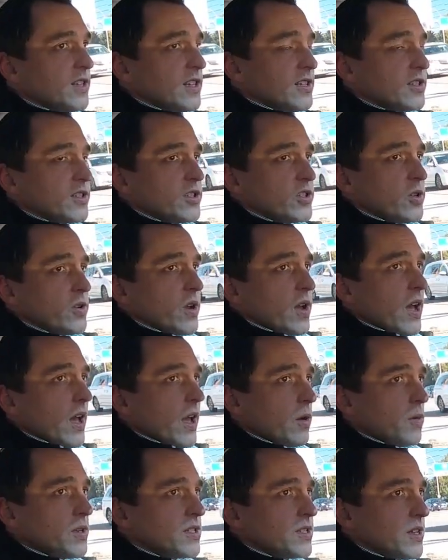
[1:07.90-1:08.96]
Institute of
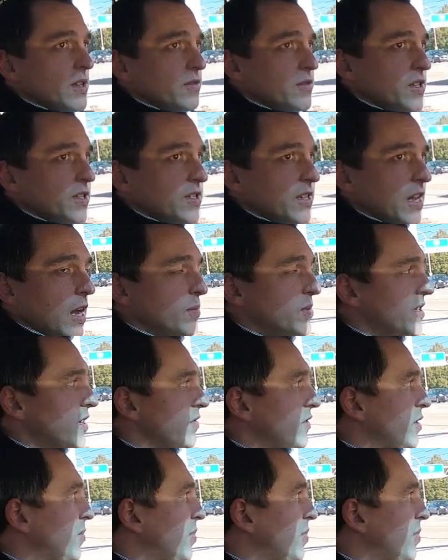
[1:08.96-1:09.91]
Highway Safety Top Safety